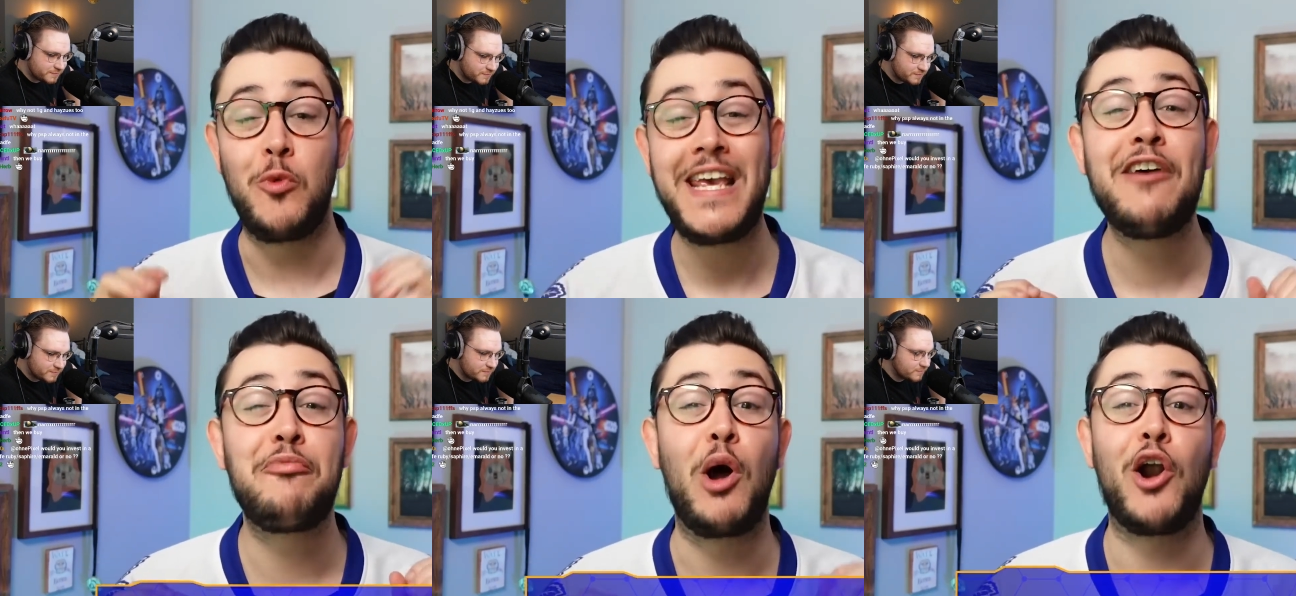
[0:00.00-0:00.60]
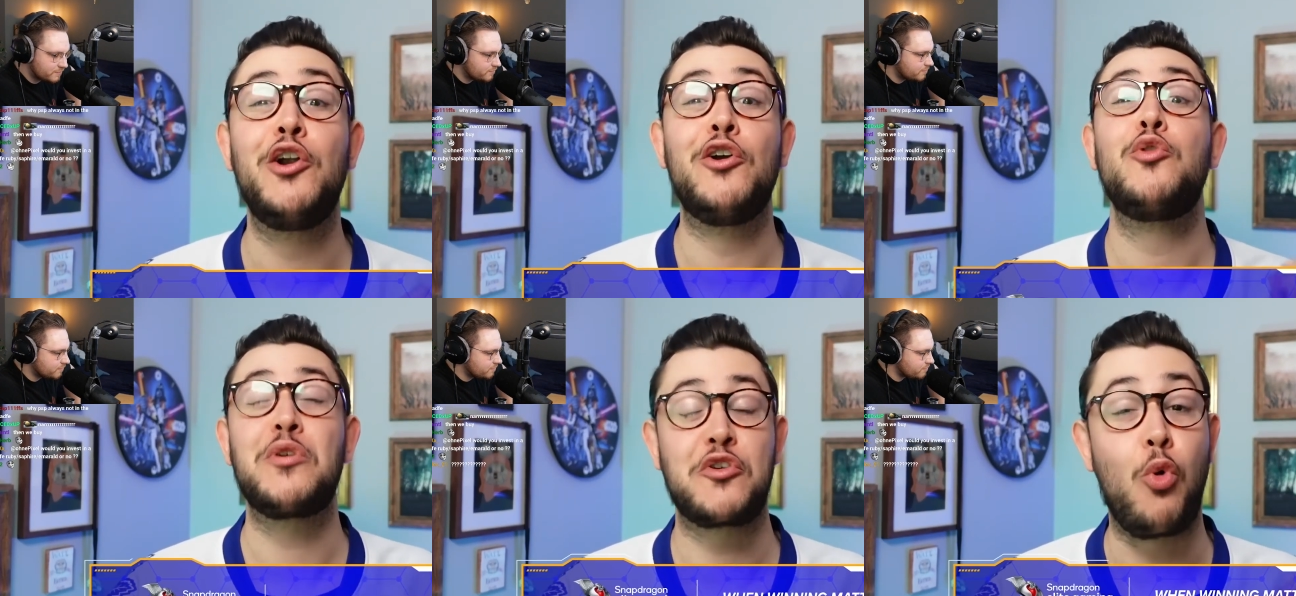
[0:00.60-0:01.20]
Speaker 1: we have
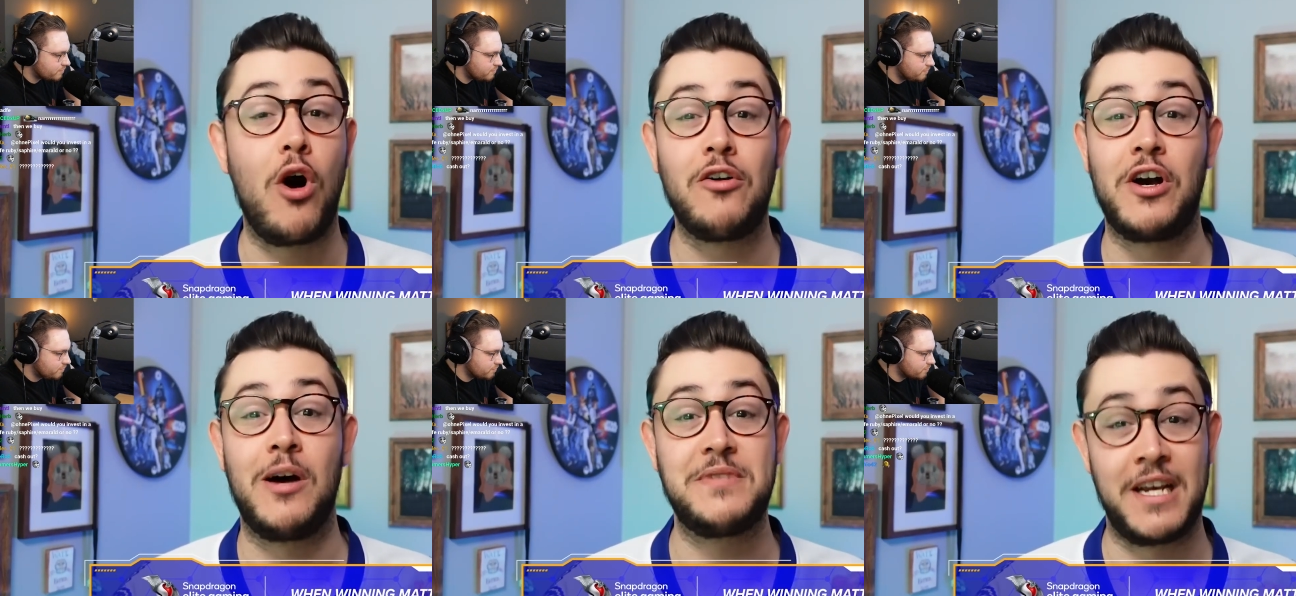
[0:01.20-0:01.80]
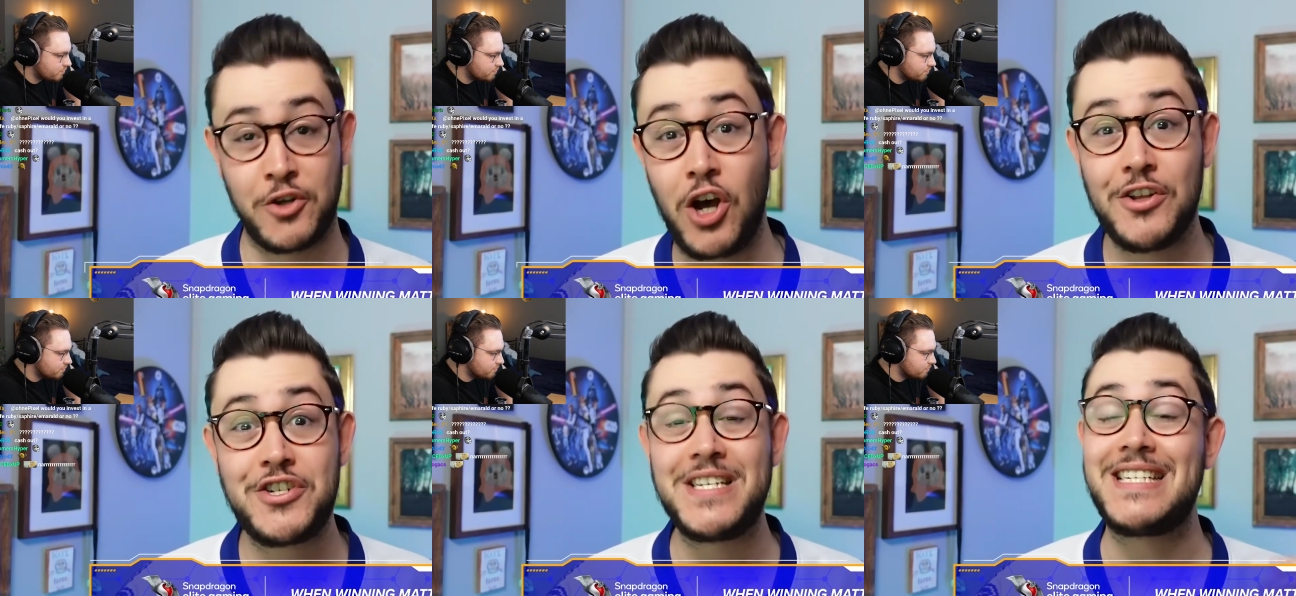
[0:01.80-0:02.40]
partnered with Qualcomm
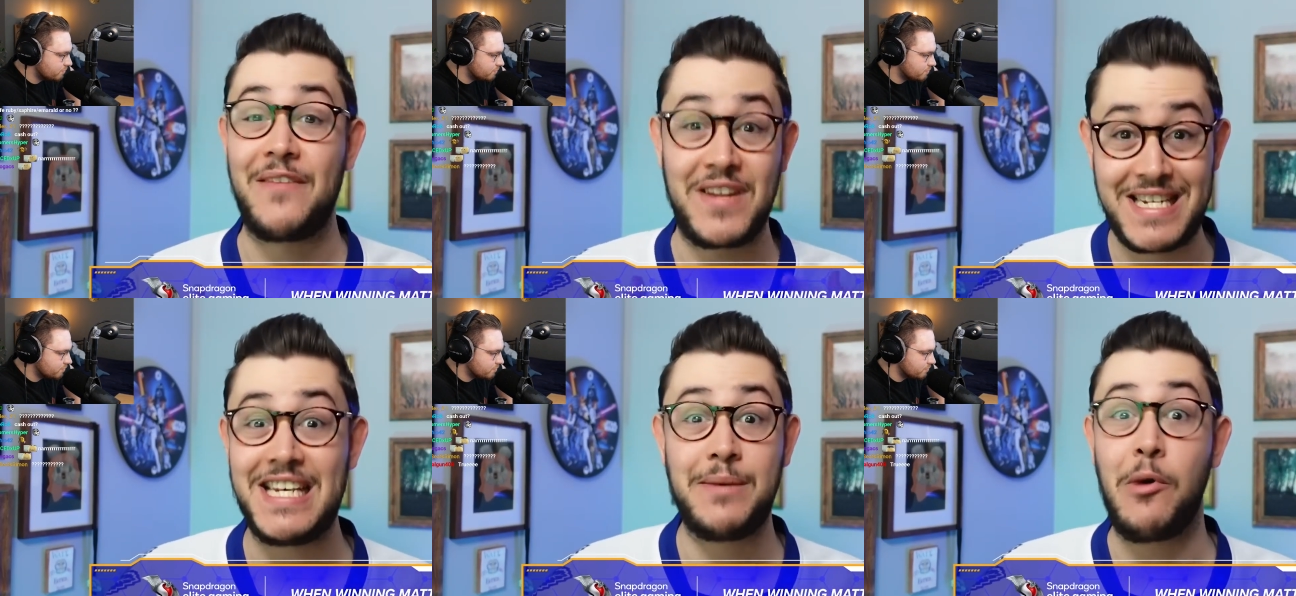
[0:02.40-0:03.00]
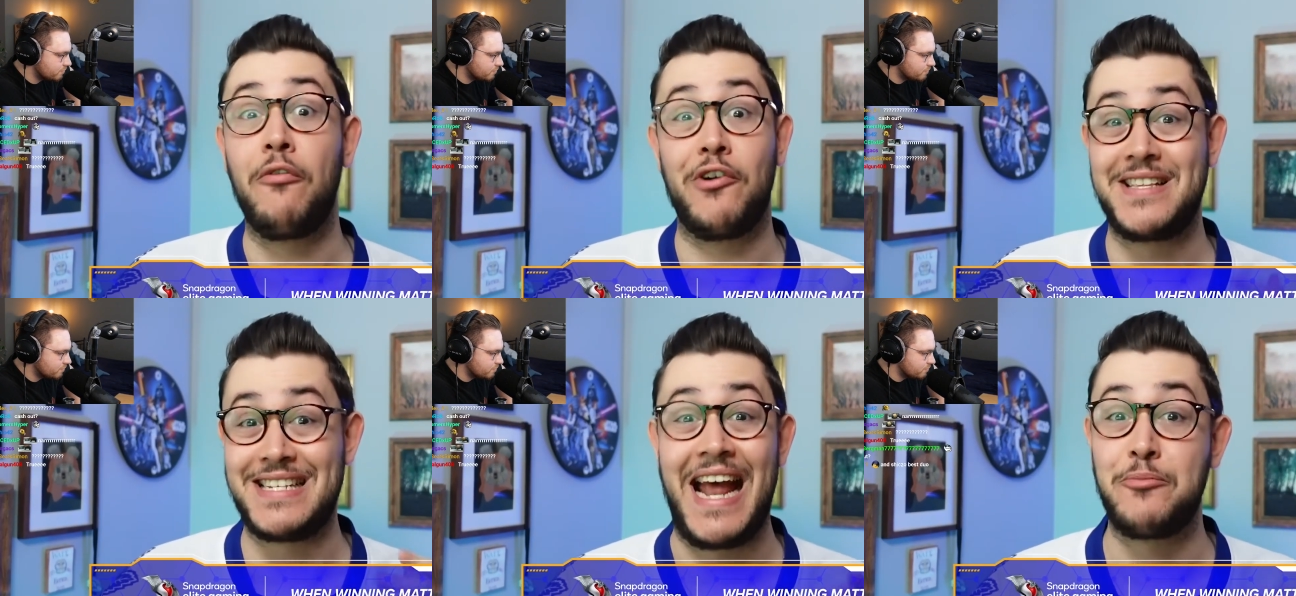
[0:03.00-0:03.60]
Technologies and the team over
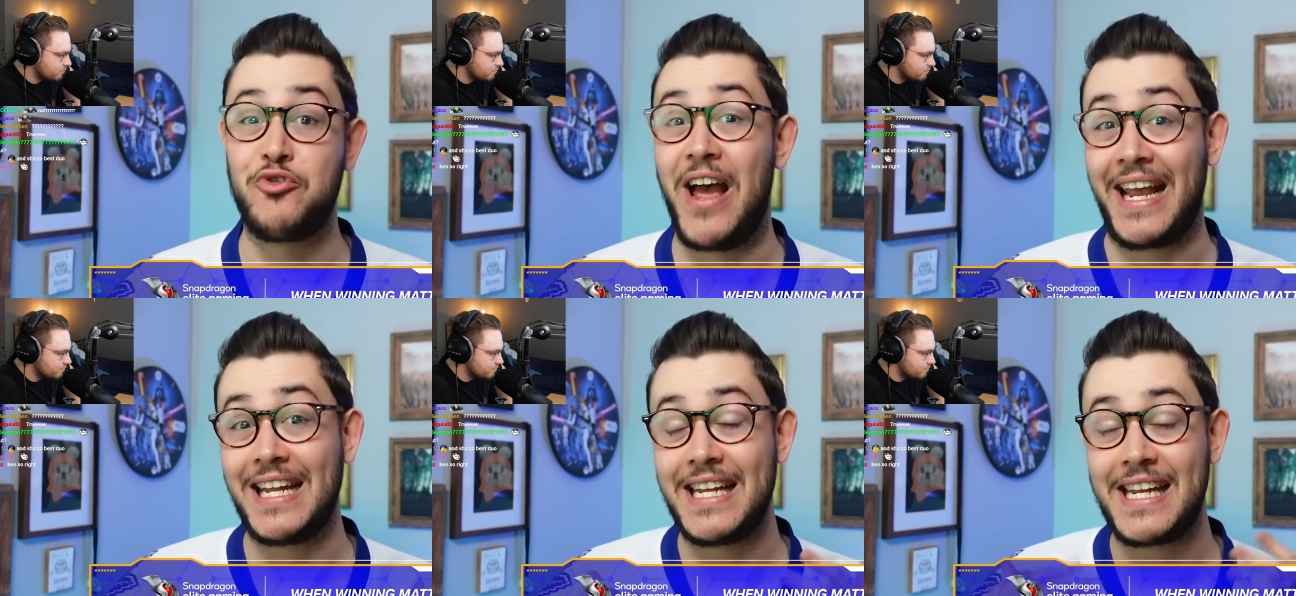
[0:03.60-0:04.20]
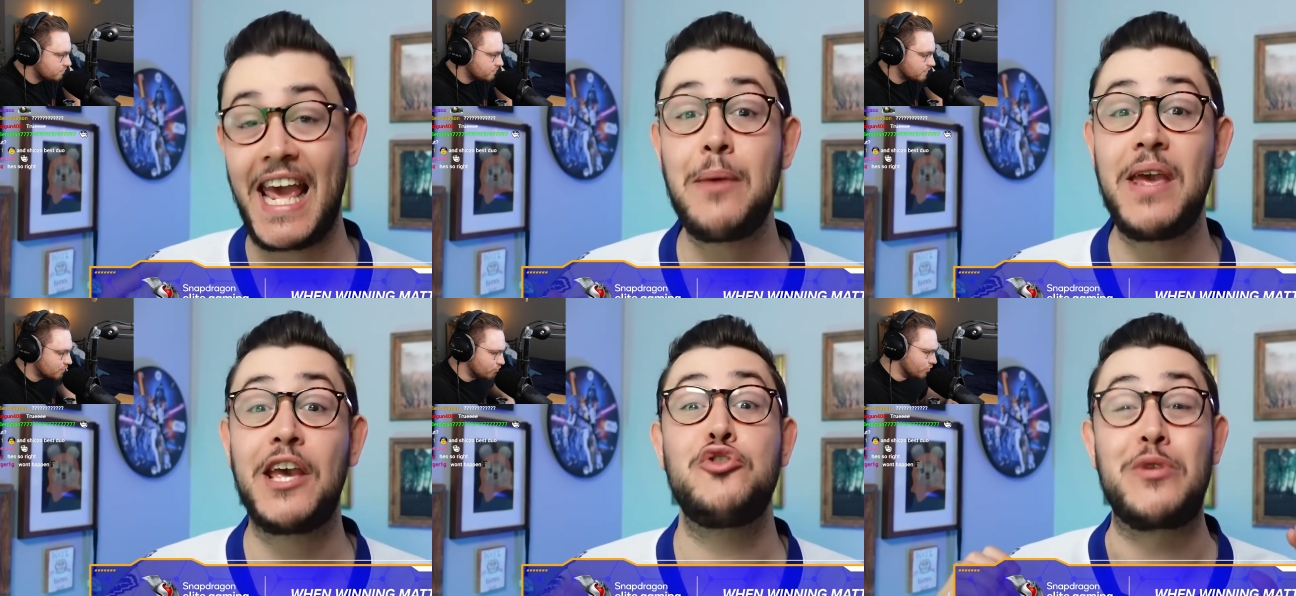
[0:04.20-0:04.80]
at Snapdragon Elite
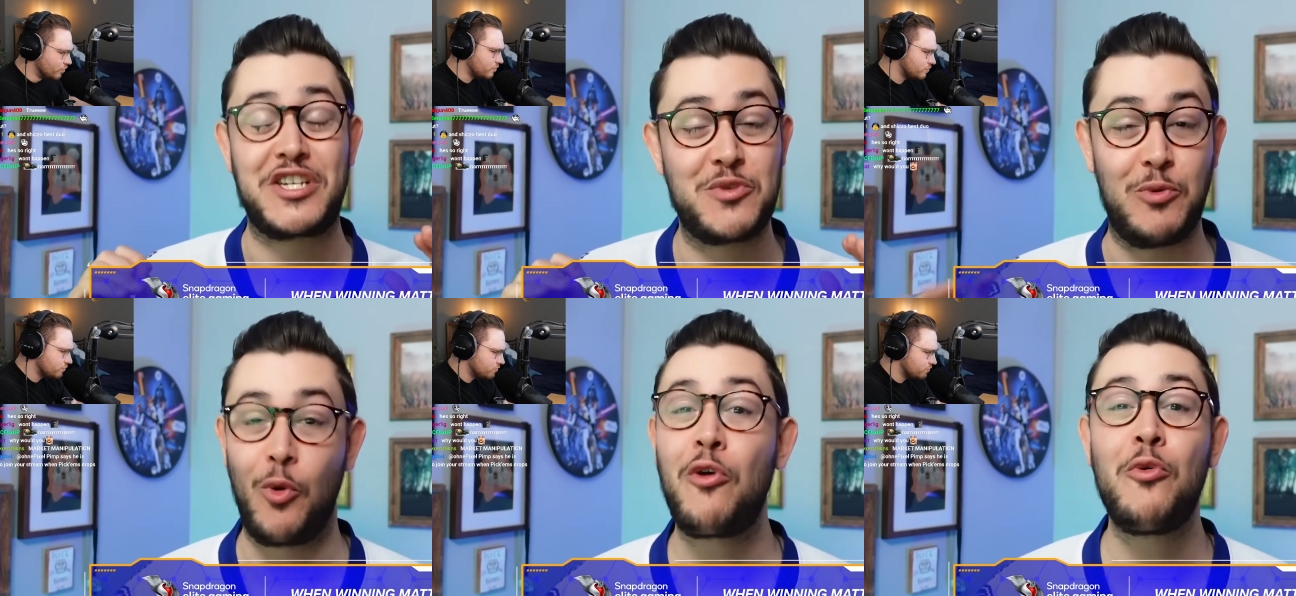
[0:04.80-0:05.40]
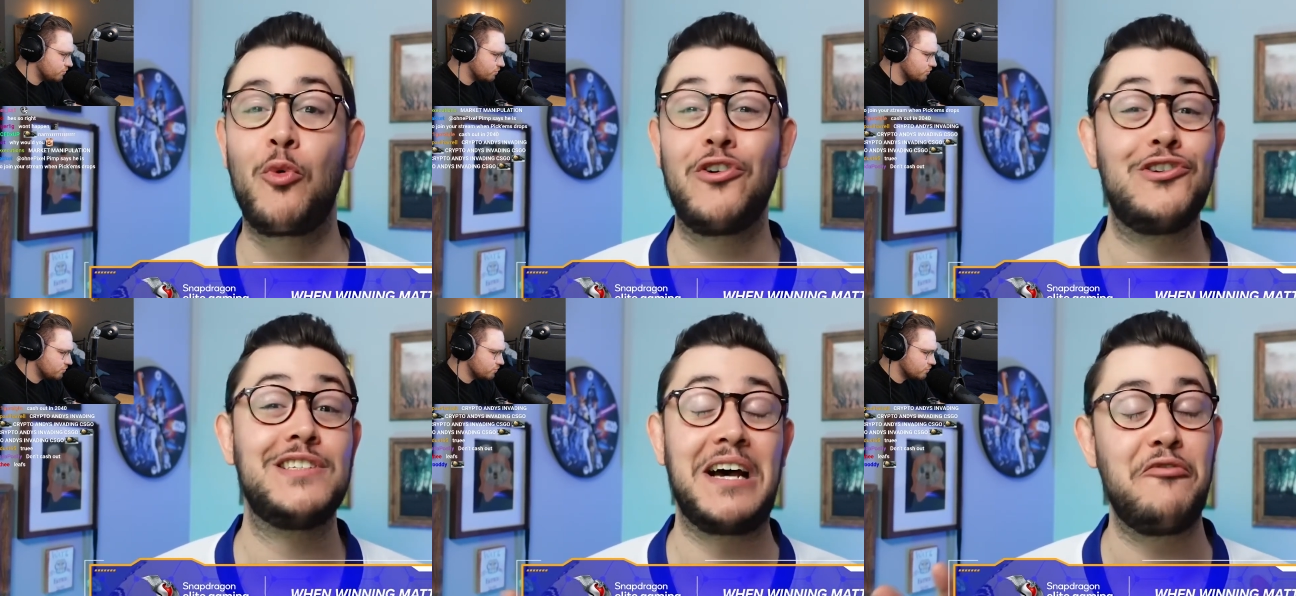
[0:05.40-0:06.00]
Gaming to explore Ooh. the
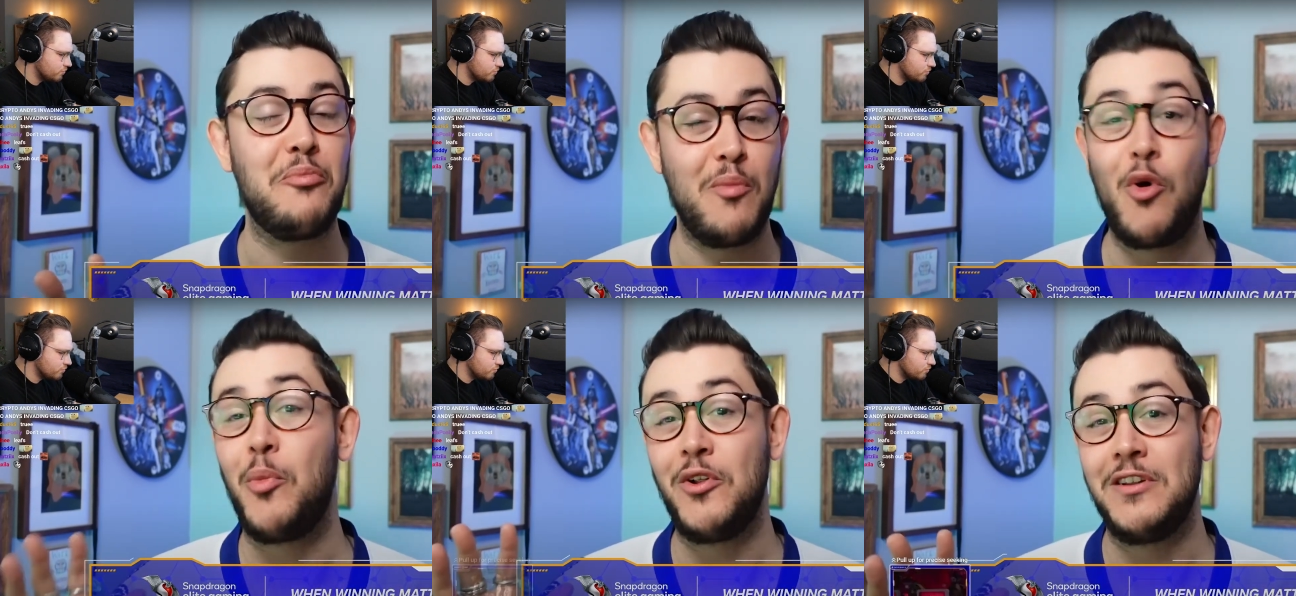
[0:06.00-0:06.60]
world of mobile